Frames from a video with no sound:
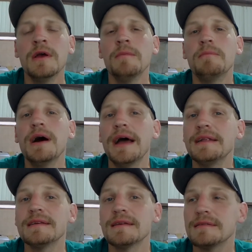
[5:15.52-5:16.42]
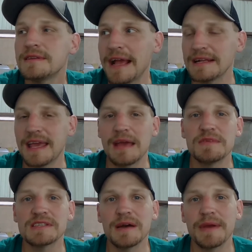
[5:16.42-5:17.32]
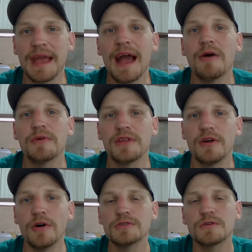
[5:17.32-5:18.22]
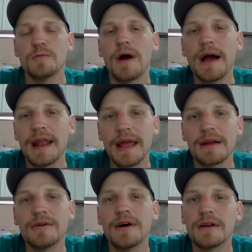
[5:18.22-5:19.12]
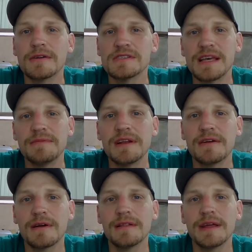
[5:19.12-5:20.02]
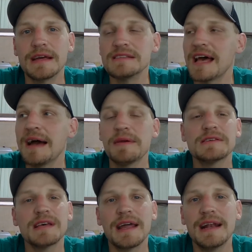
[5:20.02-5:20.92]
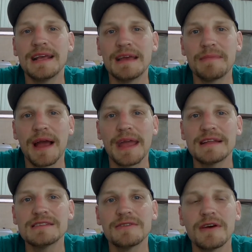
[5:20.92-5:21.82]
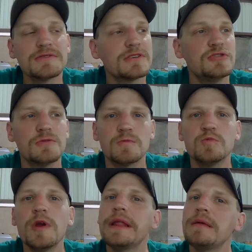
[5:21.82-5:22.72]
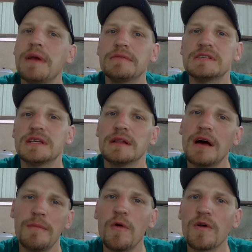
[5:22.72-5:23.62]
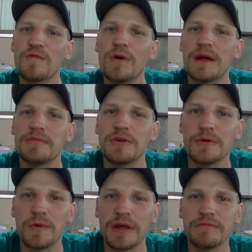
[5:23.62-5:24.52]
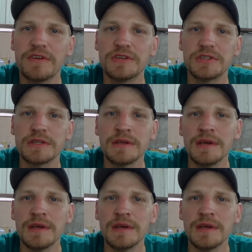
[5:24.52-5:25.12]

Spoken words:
but Tactacam is coming out with an ultra-wide-angle 170-degree lens. I'm excited to get my hands on those because you'll really be able to see a lot more of what I'm doing when I'm fishing.